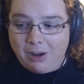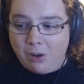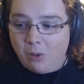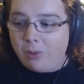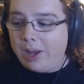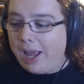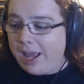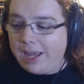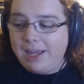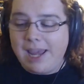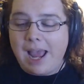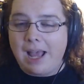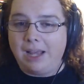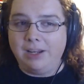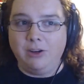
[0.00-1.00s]
okay,
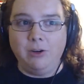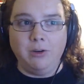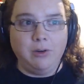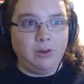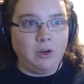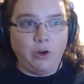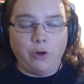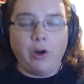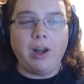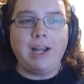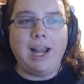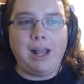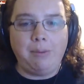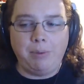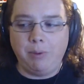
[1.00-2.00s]
yeah, you're
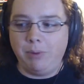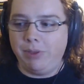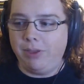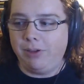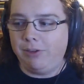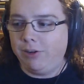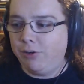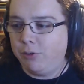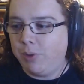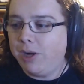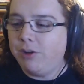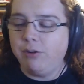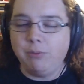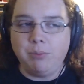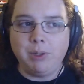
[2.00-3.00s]
unhappy with this situation,